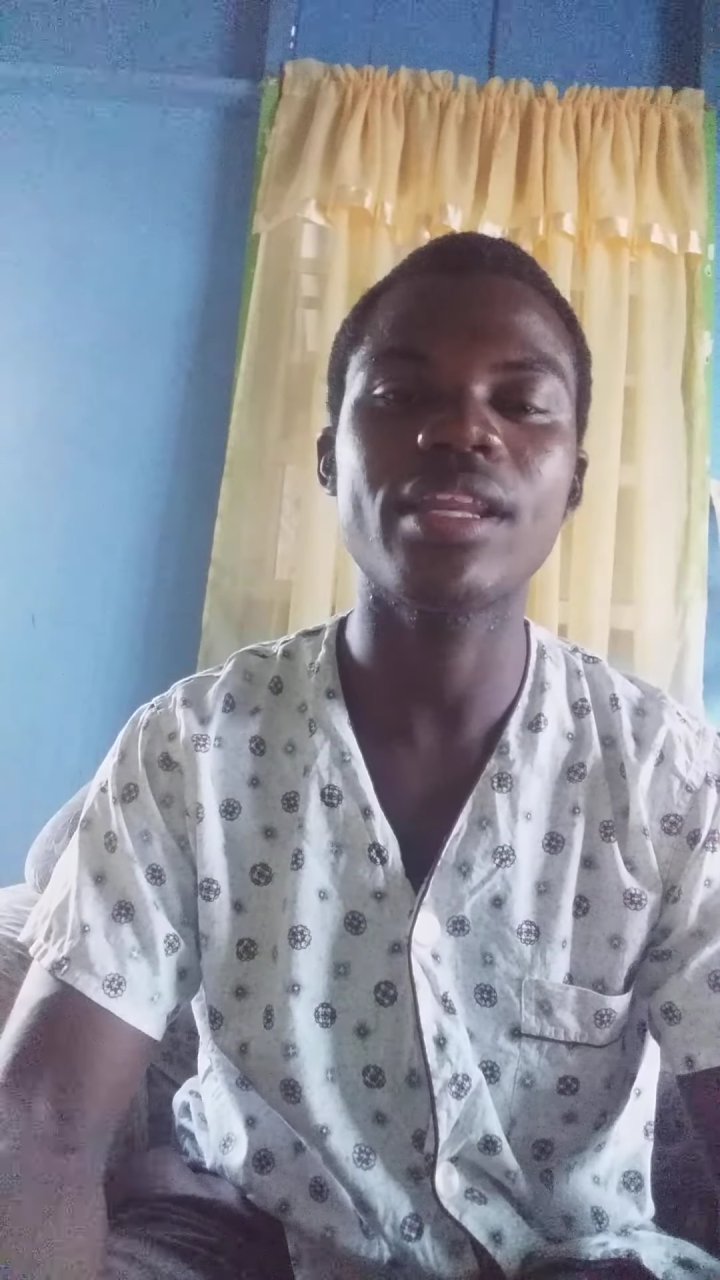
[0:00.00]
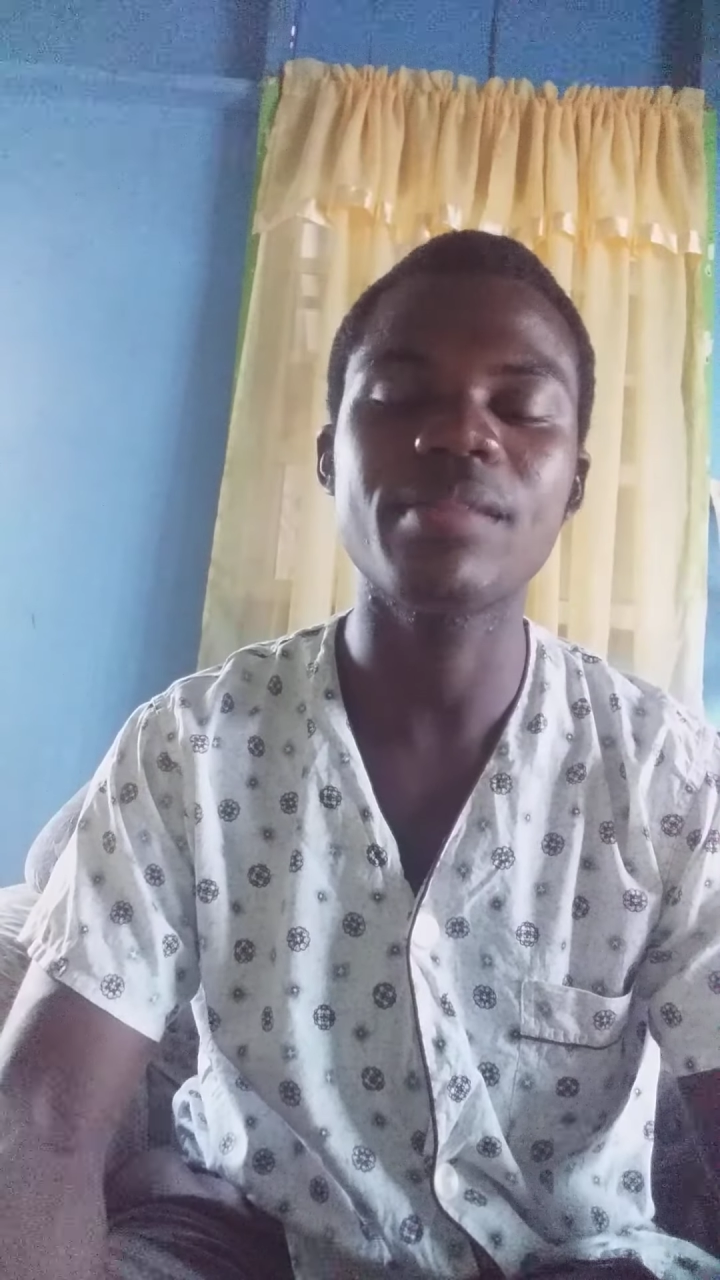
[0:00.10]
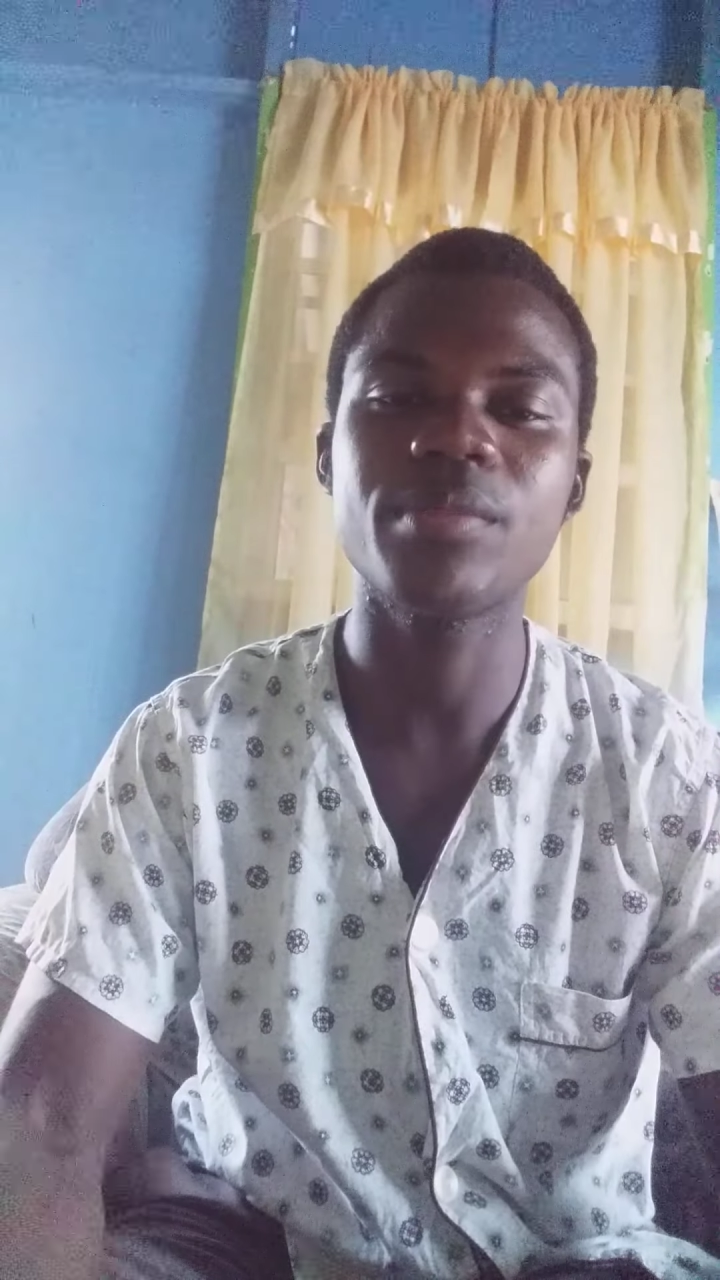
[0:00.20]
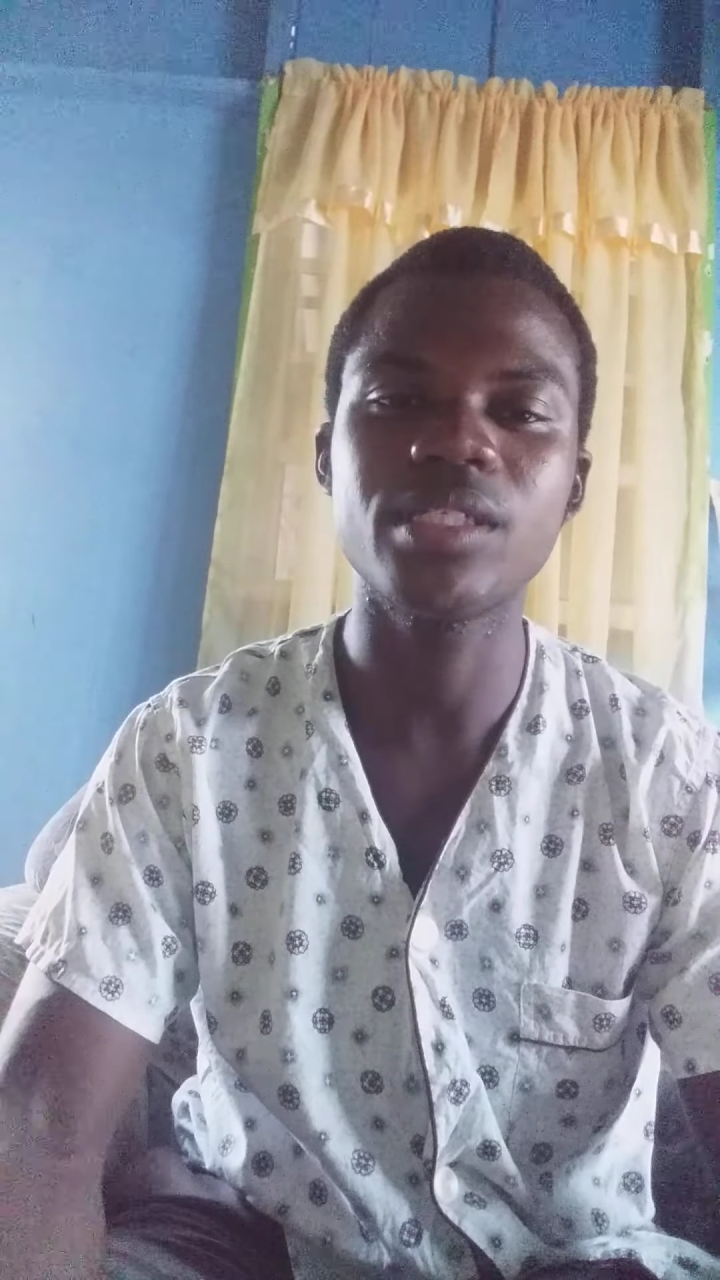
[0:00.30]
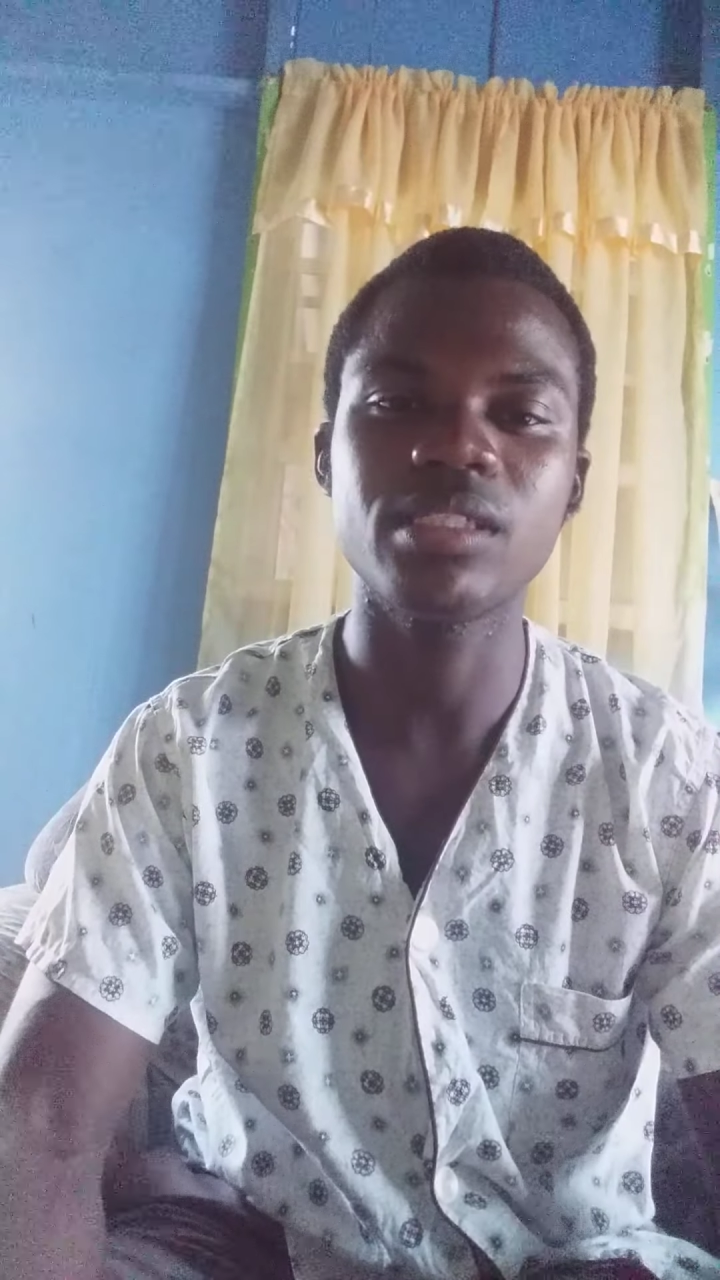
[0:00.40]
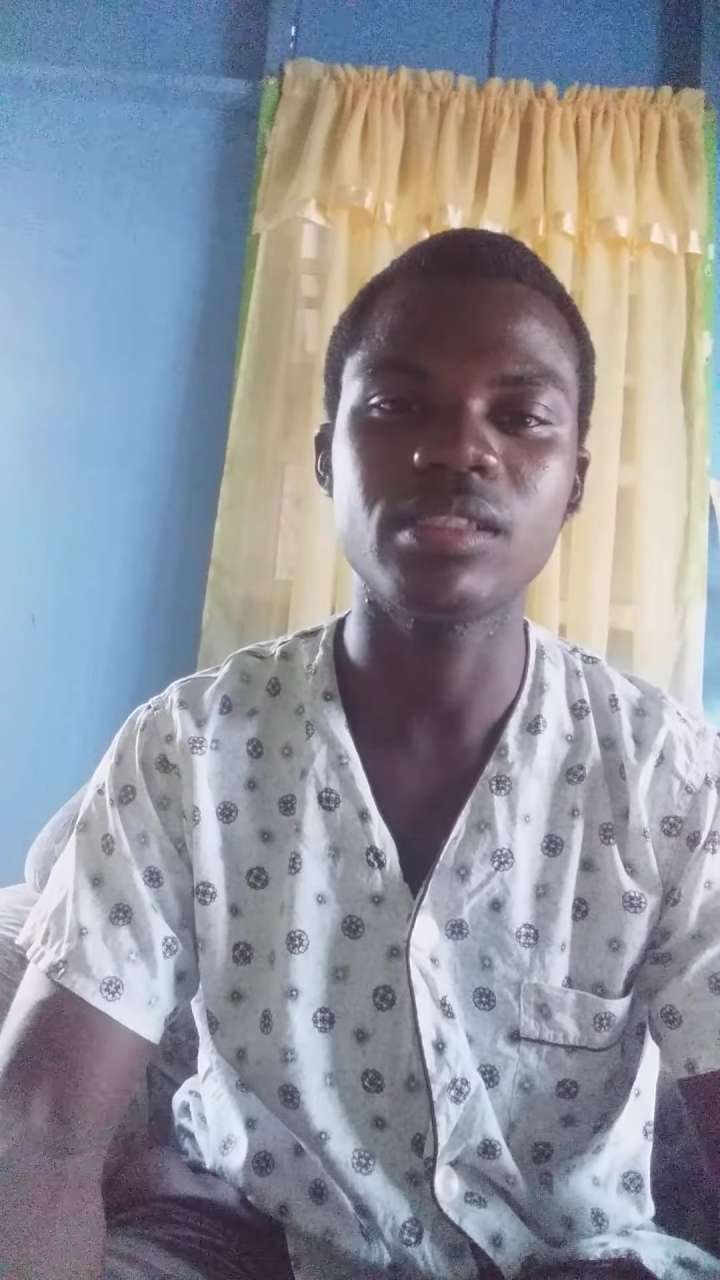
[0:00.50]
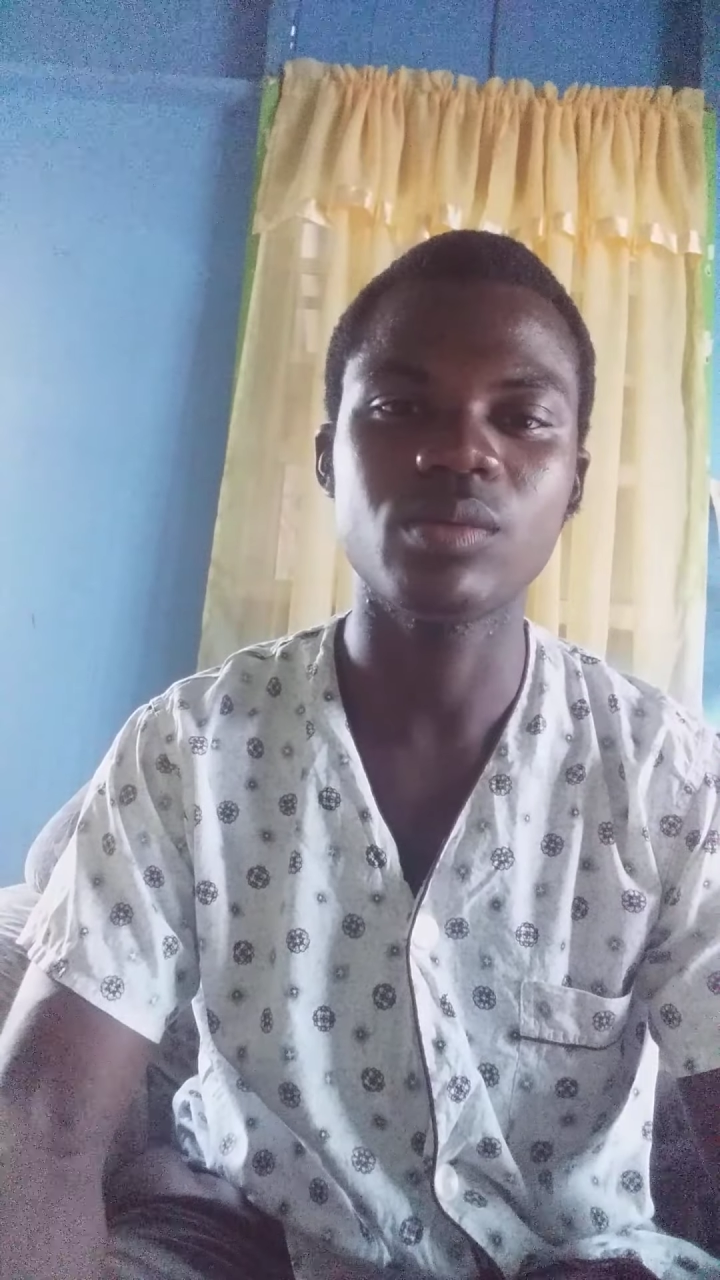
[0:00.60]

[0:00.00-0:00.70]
that money.